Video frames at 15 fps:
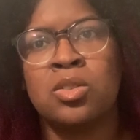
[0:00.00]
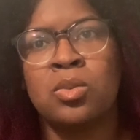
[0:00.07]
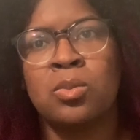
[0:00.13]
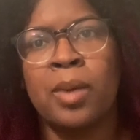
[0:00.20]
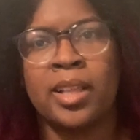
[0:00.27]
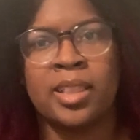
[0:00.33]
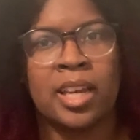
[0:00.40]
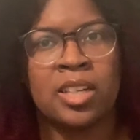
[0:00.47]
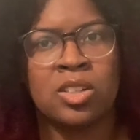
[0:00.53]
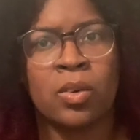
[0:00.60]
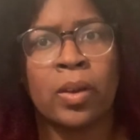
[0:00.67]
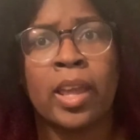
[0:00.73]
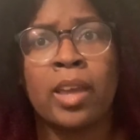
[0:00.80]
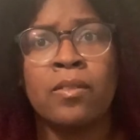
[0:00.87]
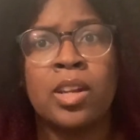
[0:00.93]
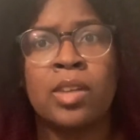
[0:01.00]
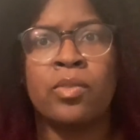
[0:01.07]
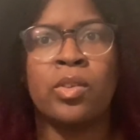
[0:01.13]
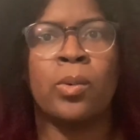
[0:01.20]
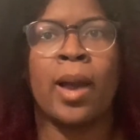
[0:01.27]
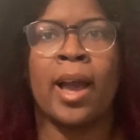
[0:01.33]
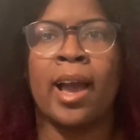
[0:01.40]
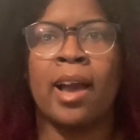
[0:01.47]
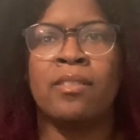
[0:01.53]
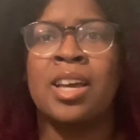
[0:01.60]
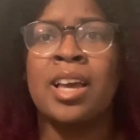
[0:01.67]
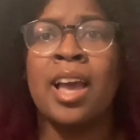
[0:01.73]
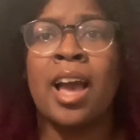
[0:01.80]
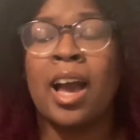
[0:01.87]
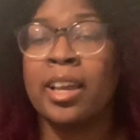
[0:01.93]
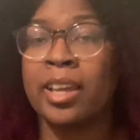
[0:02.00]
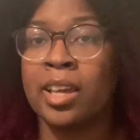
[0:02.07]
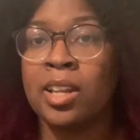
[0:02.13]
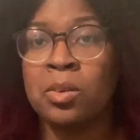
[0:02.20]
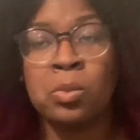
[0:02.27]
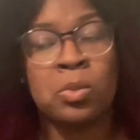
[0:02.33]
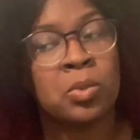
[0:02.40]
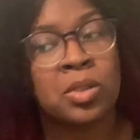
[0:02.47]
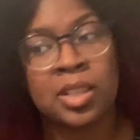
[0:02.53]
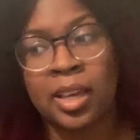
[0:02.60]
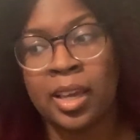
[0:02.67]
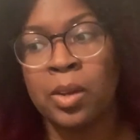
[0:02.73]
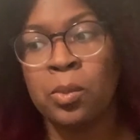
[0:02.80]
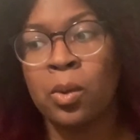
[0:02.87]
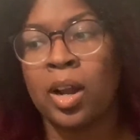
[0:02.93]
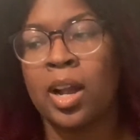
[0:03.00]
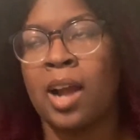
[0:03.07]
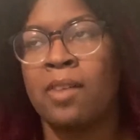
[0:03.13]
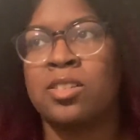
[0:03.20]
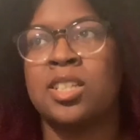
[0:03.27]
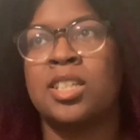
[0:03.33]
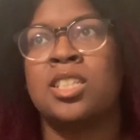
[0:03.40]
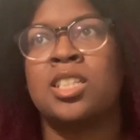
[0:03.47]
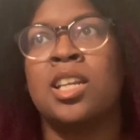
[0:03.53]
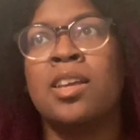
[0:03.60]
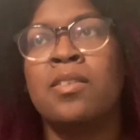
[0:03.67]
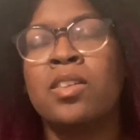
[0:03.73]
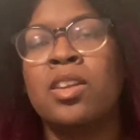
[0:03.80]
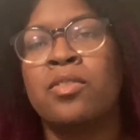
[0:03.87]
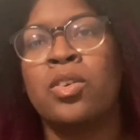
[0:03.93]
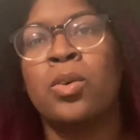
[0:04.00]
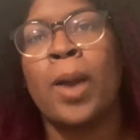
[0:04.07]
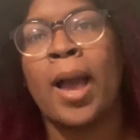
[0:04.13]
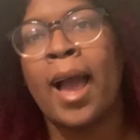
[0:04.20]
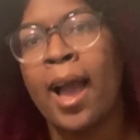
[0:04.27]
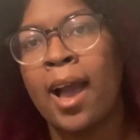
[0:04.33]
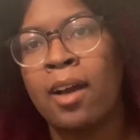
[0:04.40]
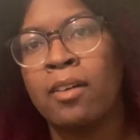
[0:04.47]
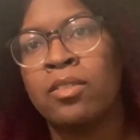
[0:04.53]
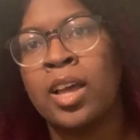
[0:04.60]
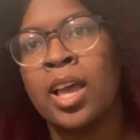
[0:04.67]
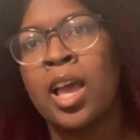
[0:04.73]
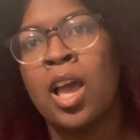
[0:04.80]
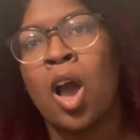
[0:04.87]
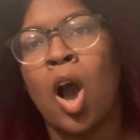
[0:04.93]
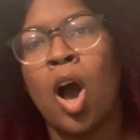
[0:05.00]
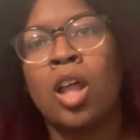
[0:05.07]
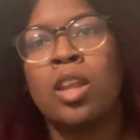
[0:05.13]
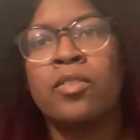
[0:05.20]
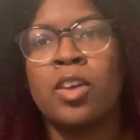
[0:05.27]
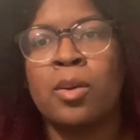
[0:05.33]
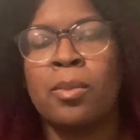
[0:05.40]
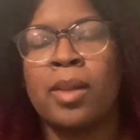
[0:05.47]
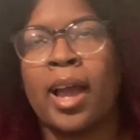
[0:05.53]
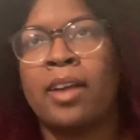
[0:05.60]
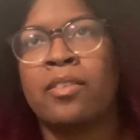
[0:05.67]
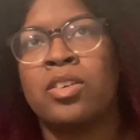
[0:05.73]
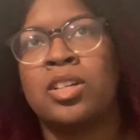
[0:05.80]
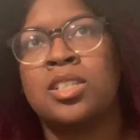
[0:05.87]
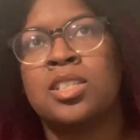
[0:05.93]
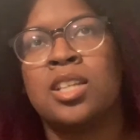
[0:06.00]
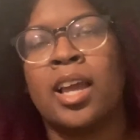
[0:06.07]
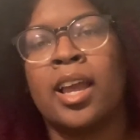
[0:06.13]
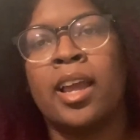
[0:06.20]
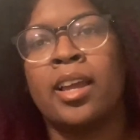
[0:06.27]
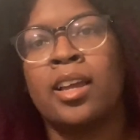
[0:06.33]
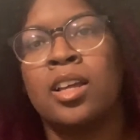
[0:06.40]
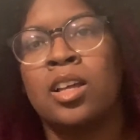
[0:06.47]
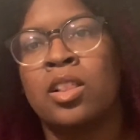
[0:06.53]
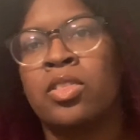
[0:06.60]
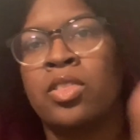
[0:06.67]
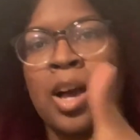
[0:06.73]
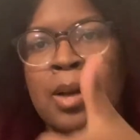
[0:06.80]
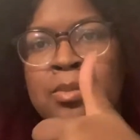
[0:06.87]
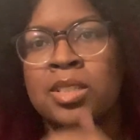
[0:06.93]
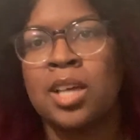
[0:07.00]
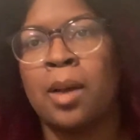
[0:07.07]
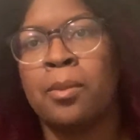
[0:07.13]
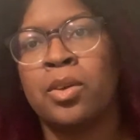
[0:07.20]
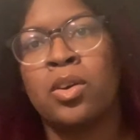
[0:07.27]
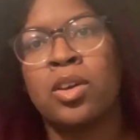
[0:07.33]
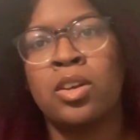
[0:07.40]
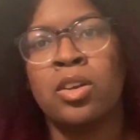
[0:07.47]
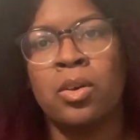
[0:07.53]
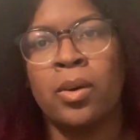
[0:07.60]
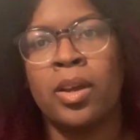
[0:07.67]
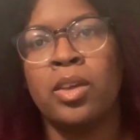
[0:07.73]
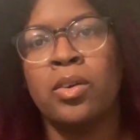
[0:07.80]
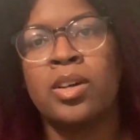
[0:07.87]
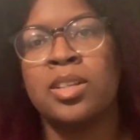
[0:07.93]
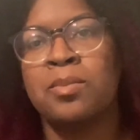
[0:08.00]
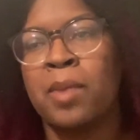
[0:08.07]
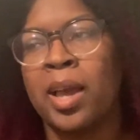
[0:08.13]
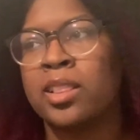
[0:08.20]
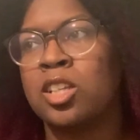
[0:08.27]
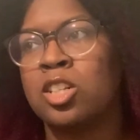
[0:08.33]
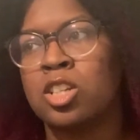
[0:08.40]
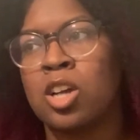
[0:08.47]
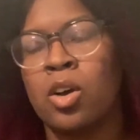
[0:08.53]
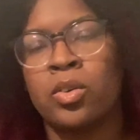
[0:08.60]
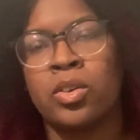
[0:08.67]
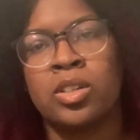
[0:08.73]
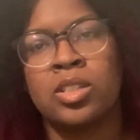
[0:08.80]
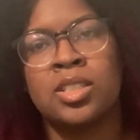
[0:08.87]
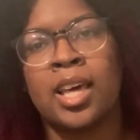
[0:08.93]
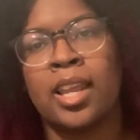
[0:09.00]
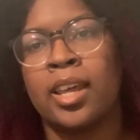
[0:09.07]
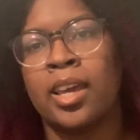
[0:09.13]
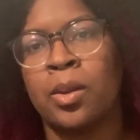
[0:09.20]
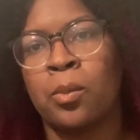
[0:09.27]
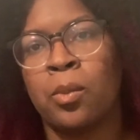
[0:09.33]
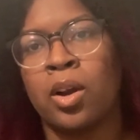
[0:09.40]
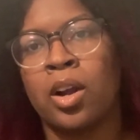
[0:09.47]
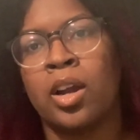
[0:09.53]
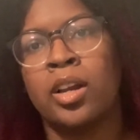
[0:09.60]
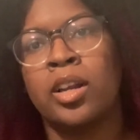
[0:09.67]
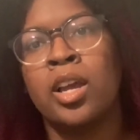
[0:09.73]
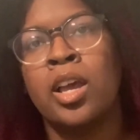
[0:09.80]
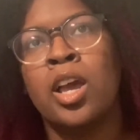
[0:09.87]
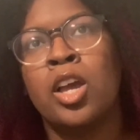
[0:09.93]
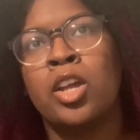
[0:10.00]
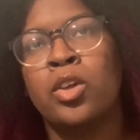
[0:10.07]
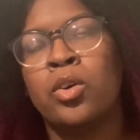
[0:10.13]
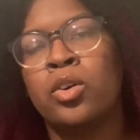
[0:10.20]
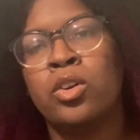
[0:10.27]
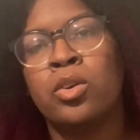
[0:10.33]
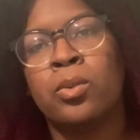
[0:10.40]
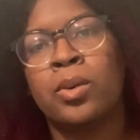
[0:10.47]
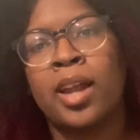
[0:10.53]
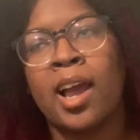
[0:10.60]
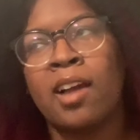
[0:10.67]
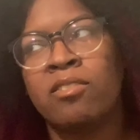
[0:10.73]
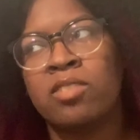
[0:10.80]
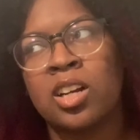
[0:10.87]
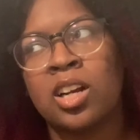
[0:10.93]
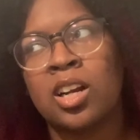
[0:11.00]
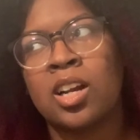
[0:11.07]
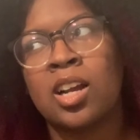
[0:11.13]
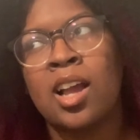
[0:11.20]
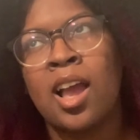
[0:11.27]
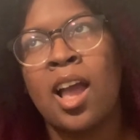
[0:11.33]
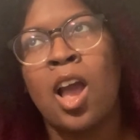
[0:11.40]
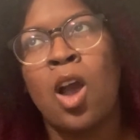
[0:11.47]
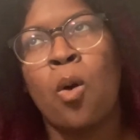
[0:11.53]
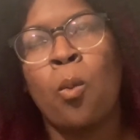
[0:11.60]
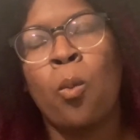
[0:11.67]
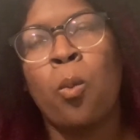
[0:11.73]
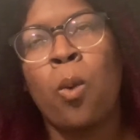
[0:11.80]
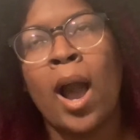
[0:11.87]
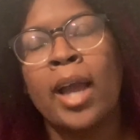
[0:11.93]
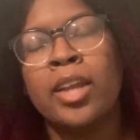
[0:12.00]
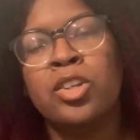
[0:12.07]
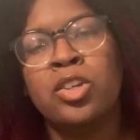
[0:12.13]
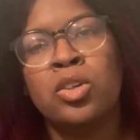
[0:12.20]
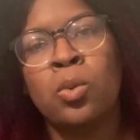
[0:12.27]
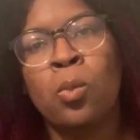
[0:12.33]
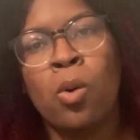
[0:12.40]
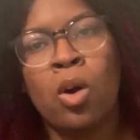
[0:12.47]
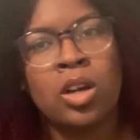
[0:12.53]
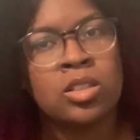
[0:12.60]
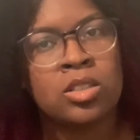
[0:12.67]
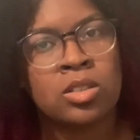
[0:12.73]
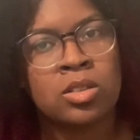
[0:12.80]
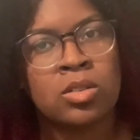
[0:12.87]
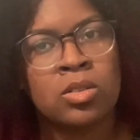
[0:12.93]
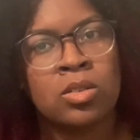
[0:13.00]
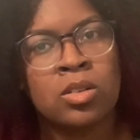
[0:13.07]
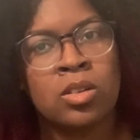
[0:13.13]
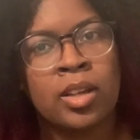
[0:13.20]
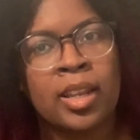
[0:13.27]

make that joke? Even if you have, again with the N-word conversation, even if you have all of your Black friends saying thumbs up, you can do it, you can make the joke, you can say the N-word, you can do whatever, why do you want to?